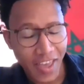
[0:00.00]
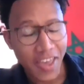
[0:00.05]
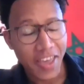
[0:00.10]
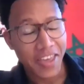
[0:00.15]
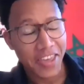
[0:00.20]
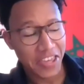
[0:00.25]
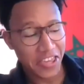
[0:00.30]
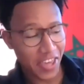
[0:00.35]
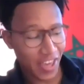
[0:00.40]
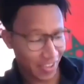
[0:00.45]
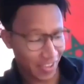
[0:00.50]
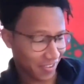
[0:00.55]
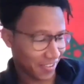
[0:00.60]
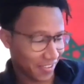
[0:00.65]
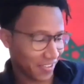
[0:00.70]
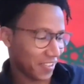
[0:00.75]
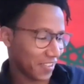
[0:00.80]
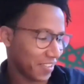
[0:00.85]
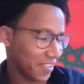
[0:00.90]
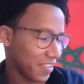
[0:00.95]
Uh,
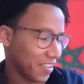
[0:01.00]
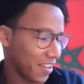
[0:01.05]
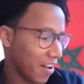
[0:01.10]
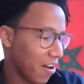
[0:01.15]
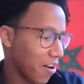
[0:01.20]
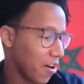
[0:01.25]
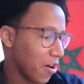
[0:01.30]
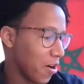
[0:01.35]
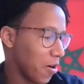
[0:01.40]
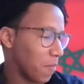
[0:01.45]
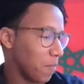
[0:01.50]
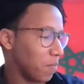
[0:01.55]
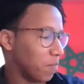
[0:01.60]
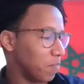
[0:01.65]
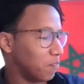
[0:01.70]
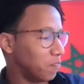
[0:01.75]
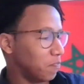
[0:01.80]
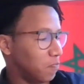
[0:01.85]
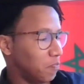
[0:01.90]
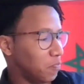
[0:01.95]
well, basketball is
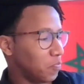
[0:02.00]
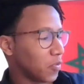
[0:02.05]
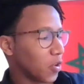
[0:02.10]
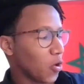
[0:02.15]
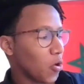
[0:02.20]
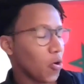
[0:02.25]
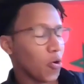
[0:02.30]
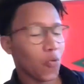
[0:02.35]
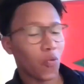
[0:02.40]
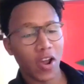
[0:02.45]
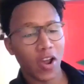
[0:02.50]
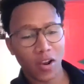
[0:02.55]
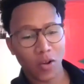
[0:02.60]
also played in Morocco,